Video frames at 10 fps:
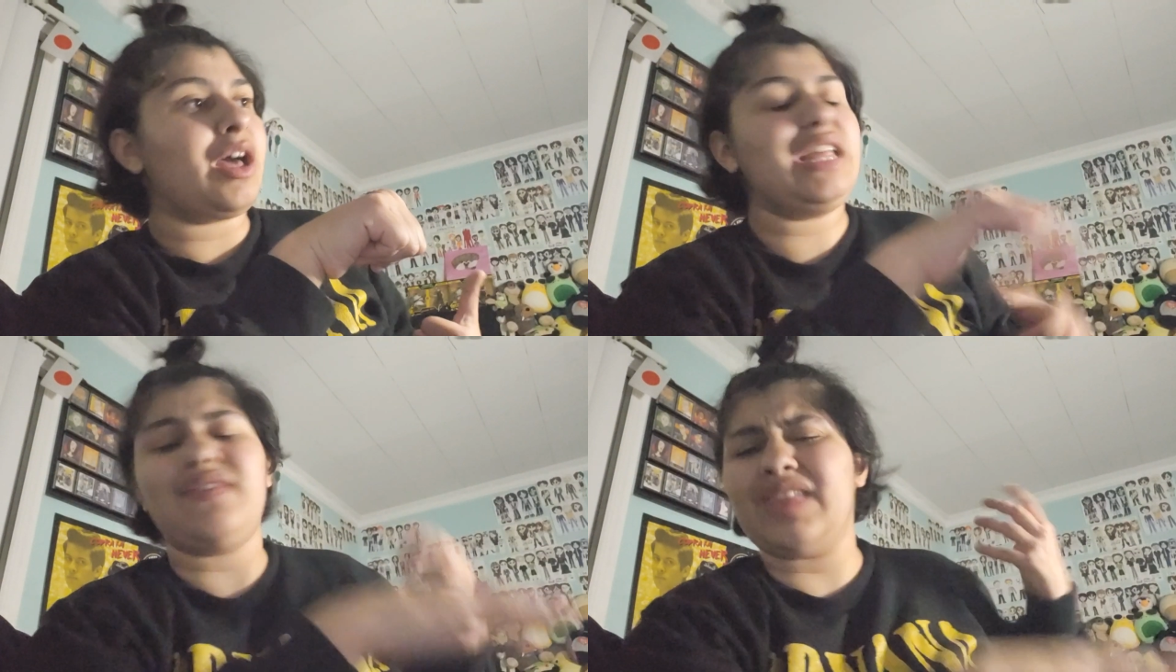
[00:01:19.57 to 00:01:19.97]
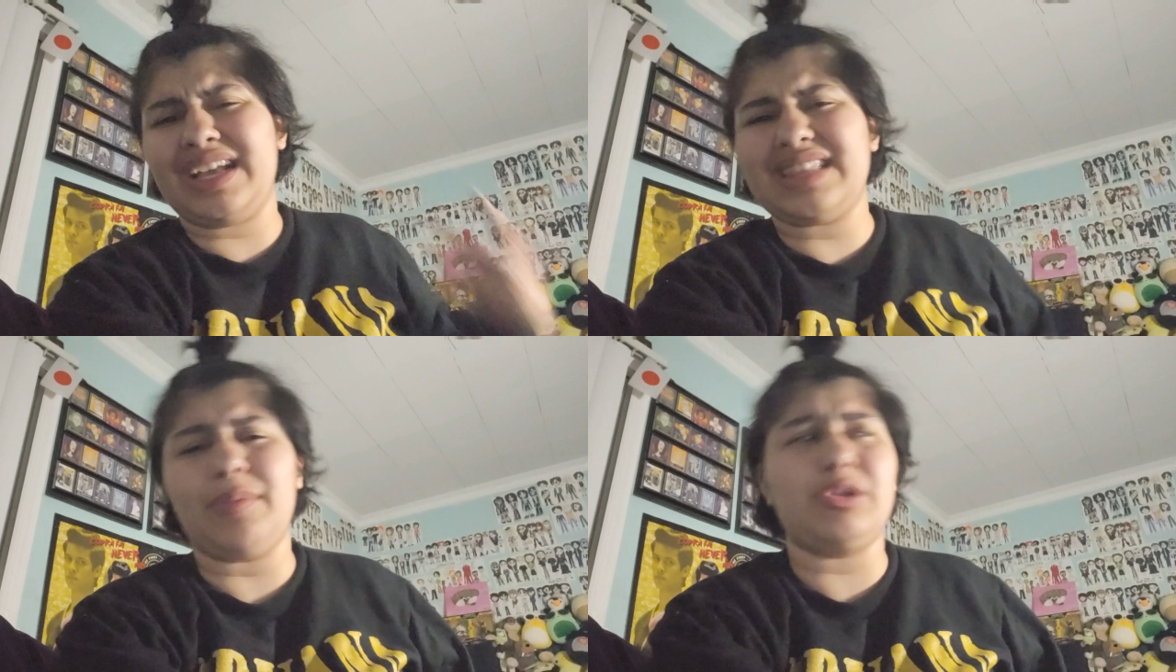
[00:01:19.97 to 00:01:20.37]
I'll leave a
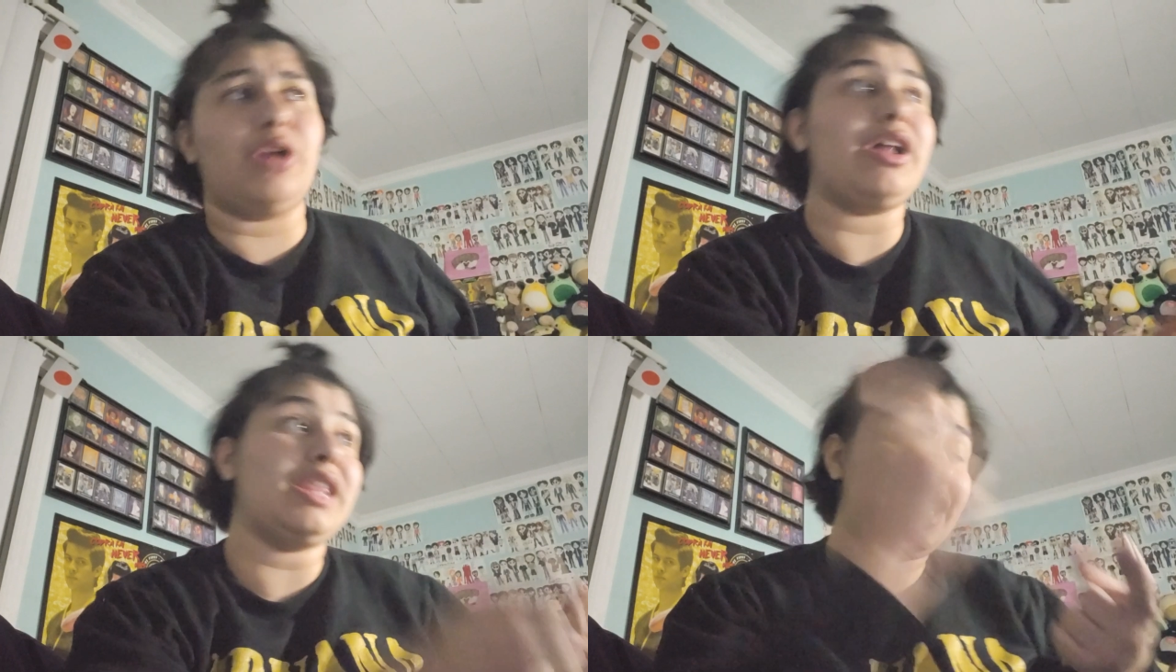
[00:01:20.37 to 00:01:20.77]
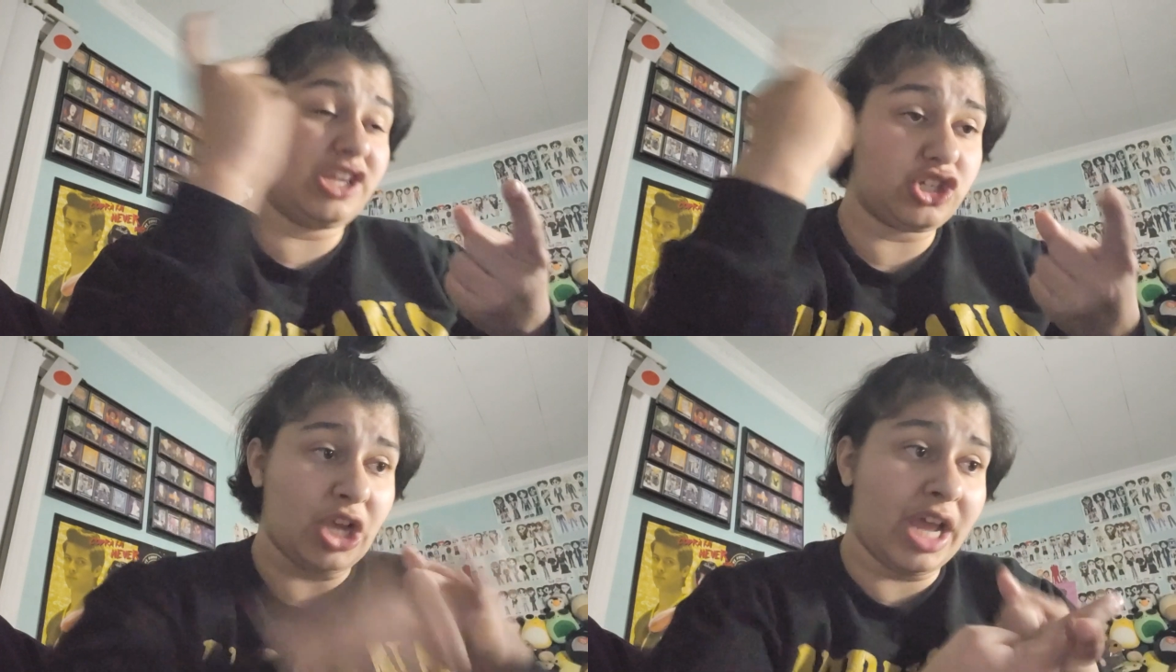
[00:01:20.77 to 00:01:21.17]
link down below. I'll link
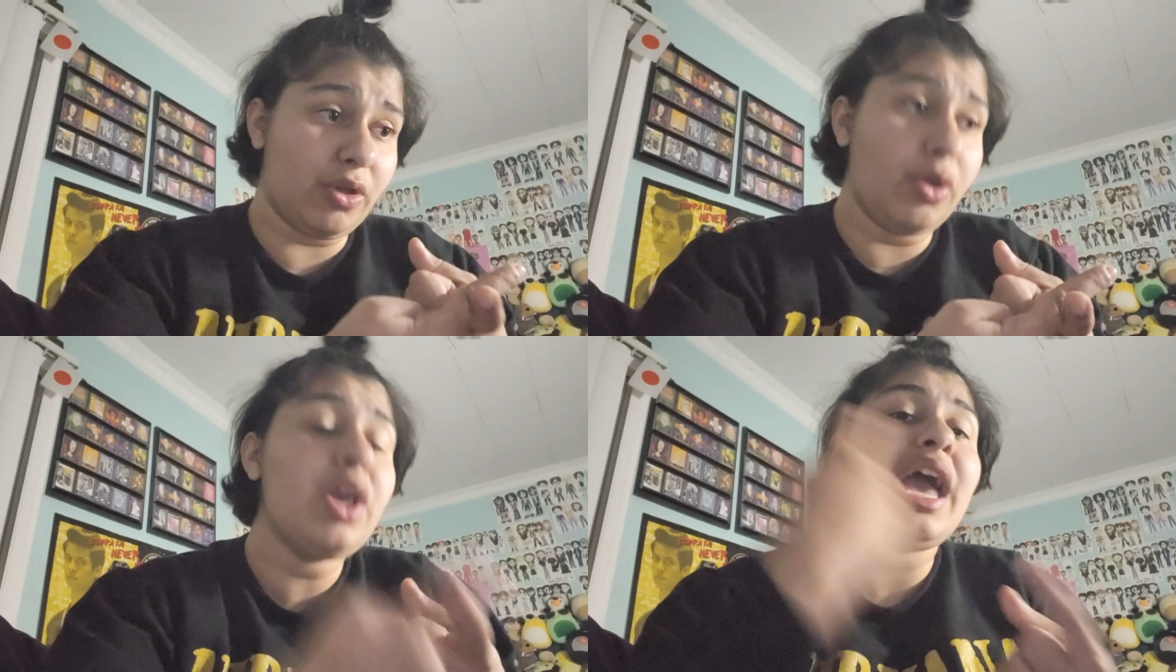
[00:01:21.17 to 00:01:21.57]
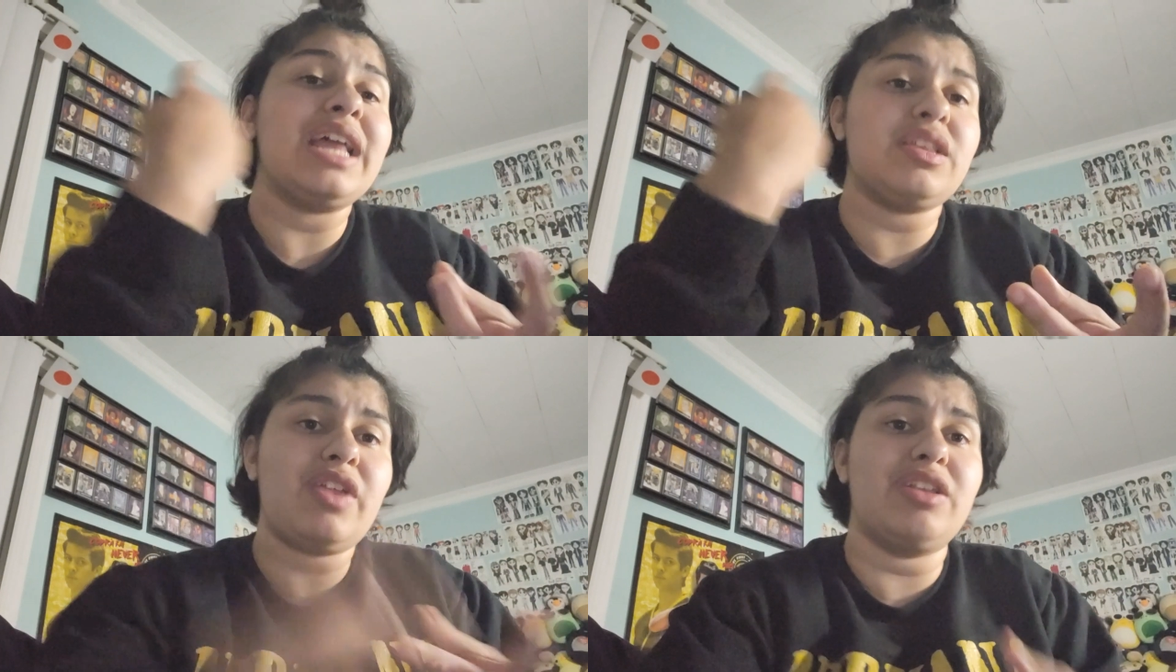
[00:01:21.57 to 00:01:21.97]
his channel
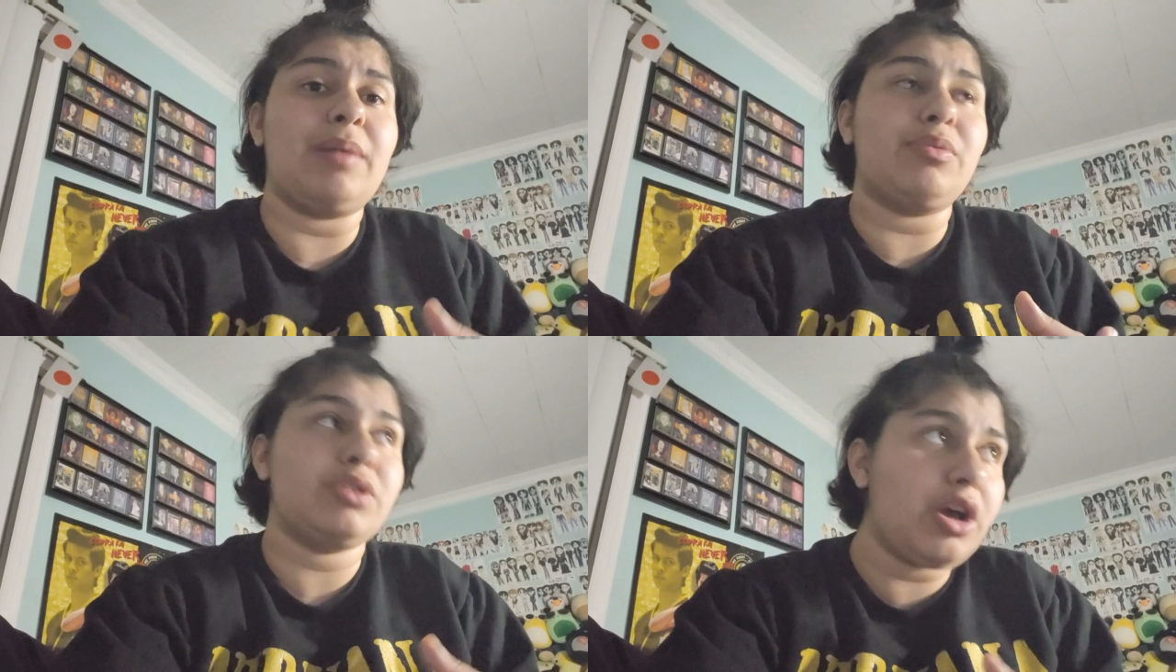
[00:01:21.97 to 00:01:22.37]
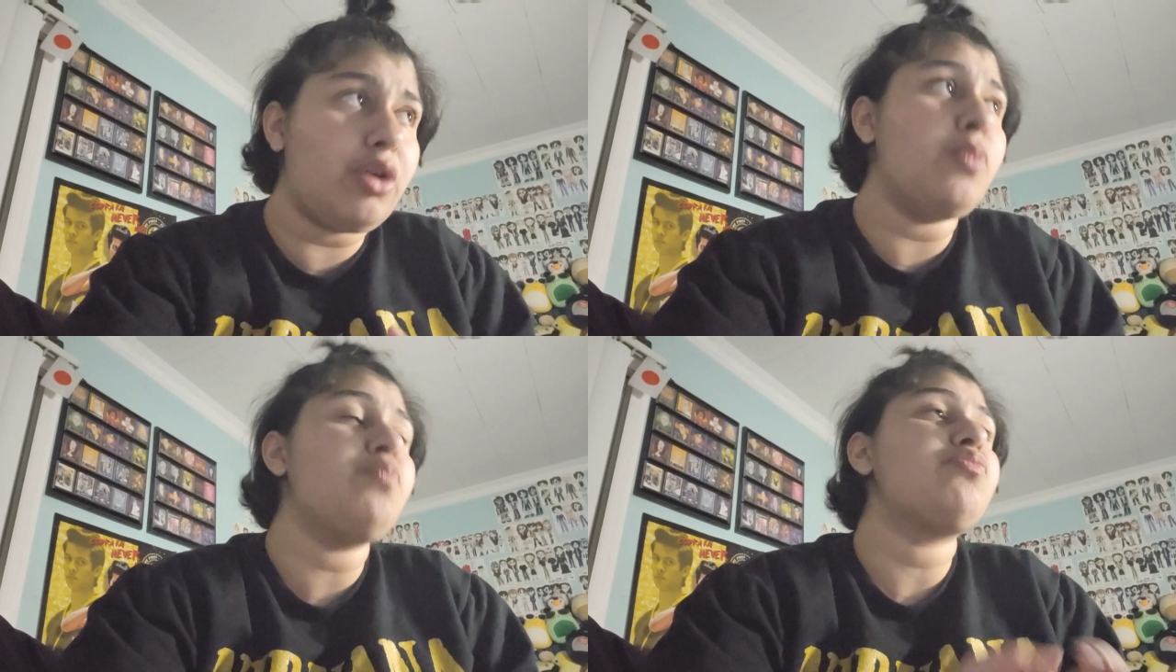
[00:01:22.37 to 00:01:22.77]
and the video down
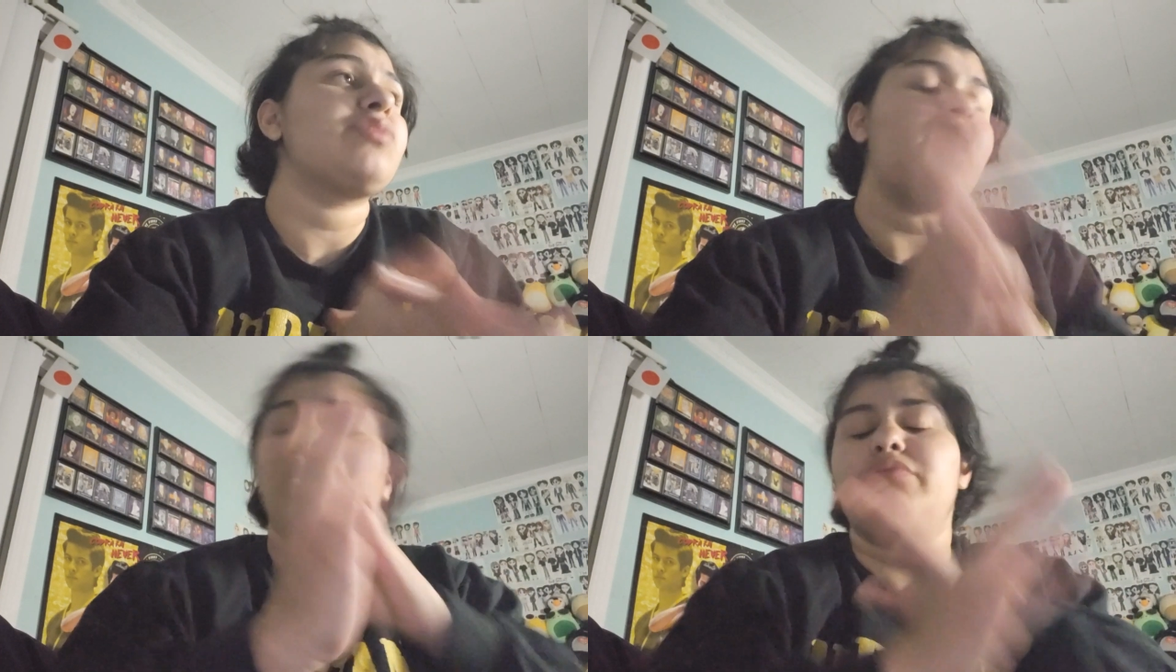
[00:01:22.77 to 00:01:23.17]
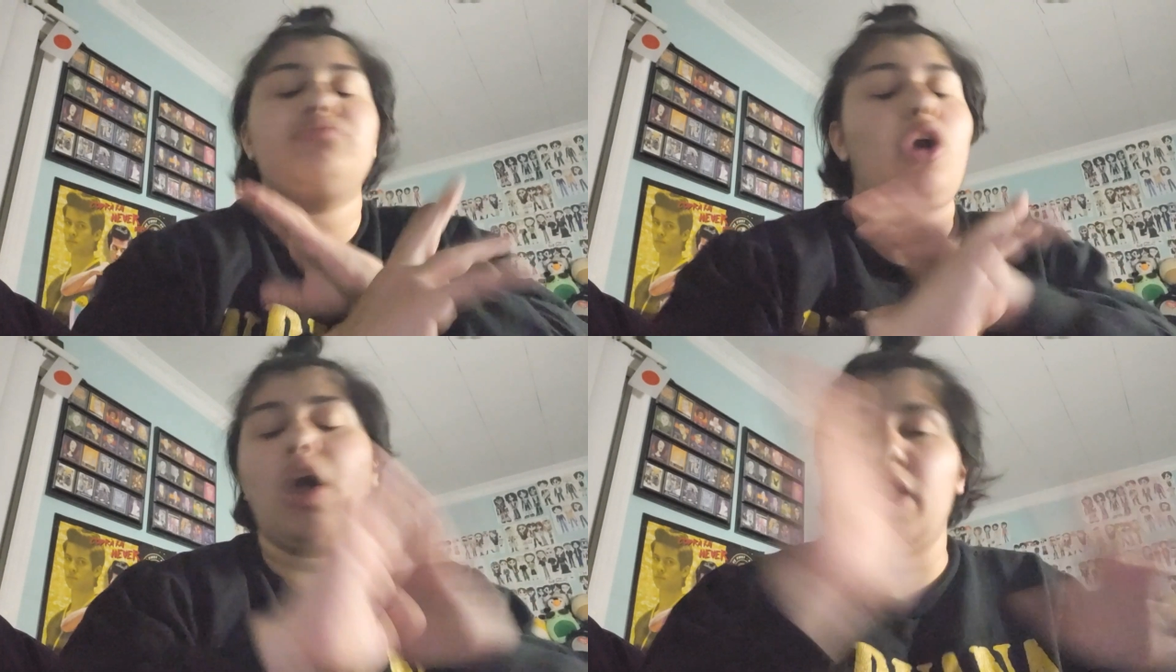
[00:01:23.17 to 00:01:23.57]
below
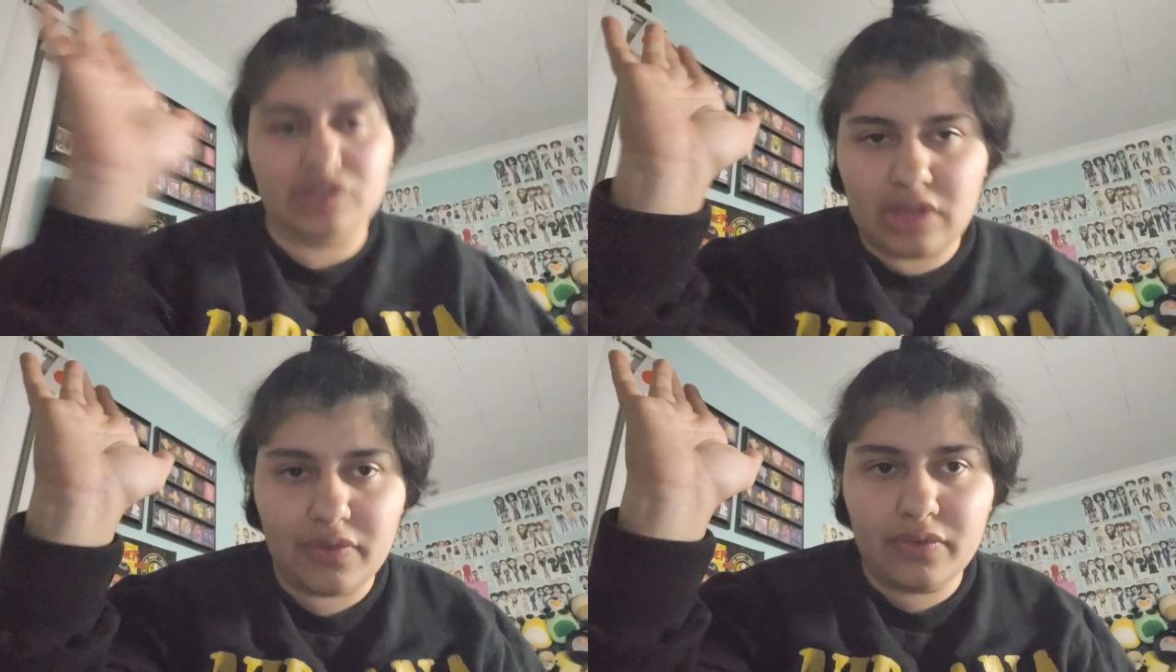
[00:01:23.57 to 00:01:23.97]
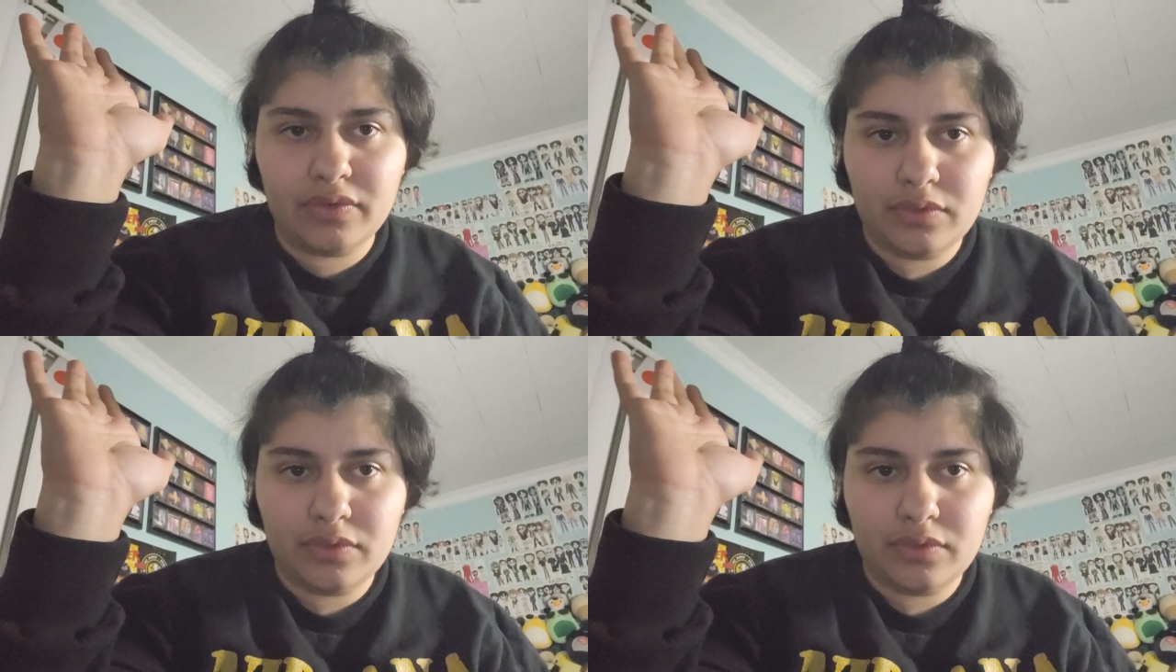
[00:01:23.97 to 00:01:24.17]
and all that stuff.